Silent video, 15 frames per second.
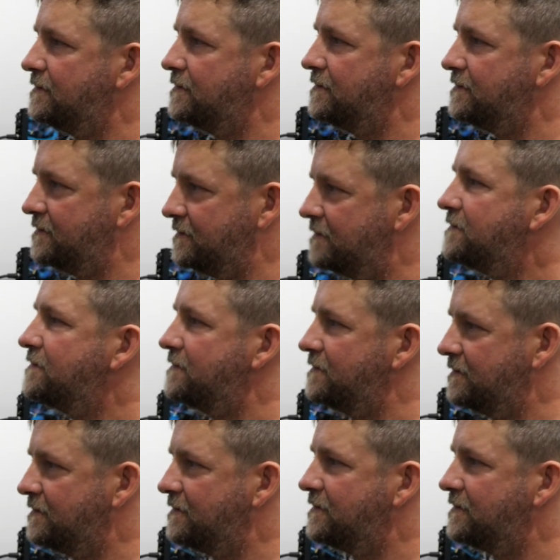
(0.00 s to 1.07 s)

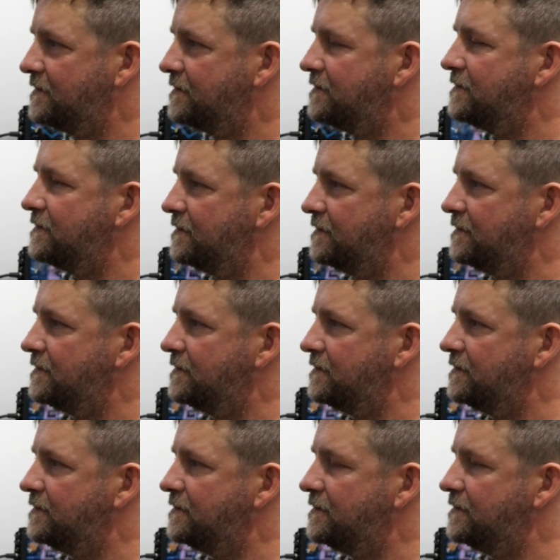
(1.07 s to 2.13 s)

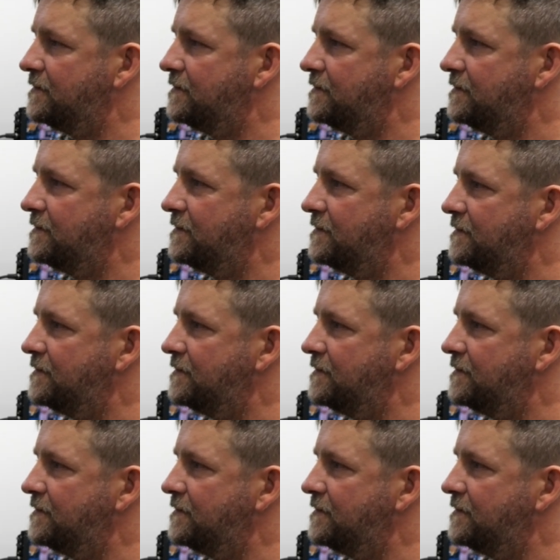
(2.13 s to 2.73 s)
(silent)